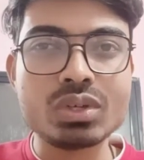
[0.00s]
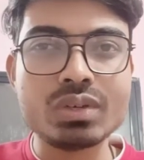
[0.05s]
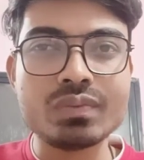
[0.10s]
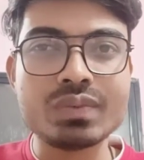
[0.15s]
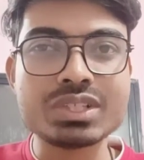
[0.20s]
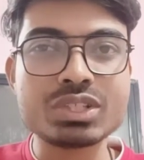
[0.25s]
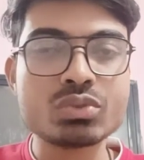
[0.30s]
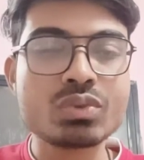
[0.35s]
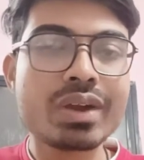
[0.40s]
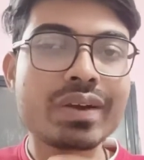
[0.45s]

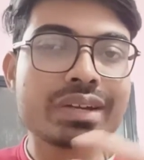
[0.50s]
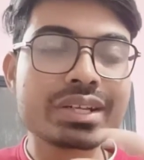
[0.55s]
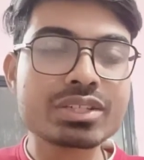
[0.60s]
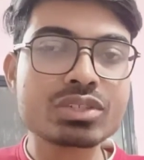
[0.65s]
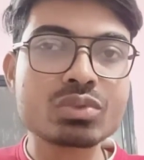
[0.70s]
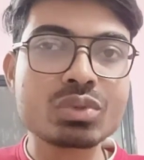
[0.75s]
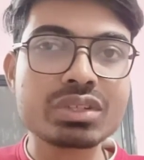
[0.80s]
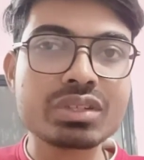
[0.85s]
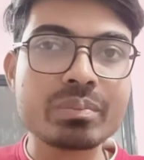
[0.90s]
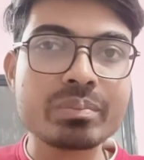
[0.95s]
Once we
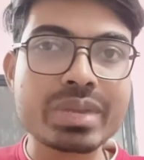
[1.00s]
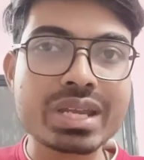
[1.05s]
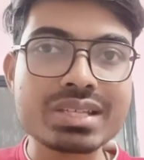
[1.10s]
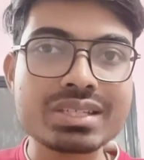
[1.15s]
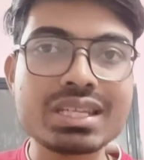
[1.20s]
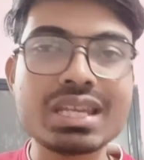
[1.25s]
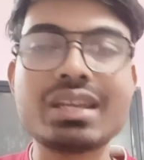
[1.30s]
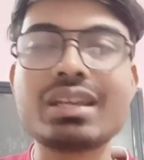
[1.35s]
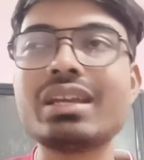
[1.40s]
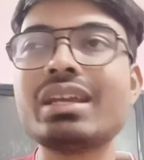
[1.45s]
understood the
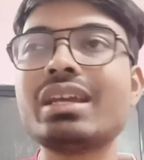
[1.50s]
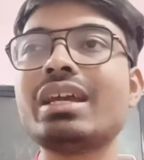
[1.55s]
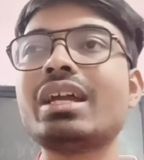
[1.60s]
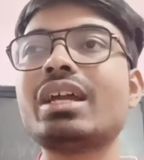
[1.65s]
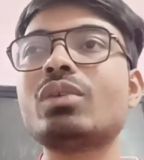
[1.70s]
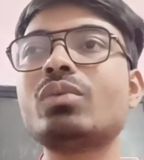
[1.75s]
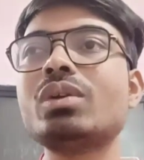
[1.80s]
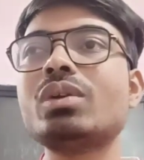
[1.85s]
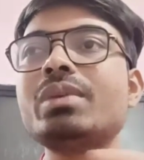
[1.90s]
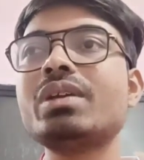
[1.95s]
basic, it
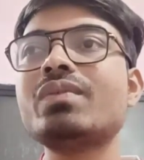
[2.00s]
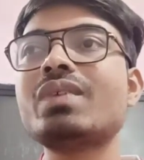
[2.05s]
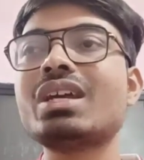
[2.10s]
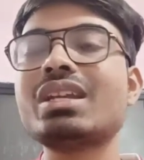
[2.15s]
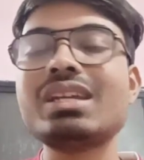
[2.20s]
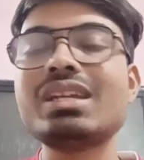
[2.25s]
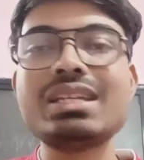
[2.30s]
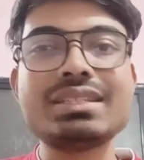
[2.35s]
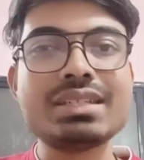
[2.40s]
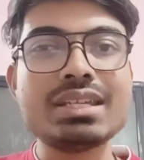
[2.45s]
will be very
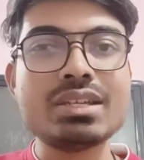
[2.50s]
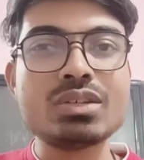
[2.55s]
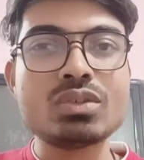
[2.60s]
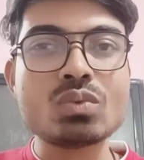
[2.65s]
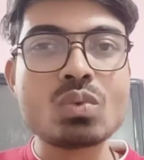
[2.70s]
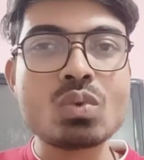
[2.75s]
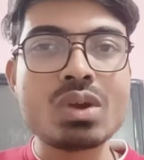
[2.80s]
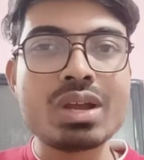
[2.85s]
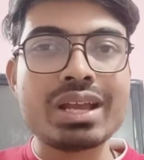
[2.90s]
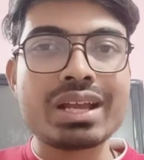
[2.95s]
easy to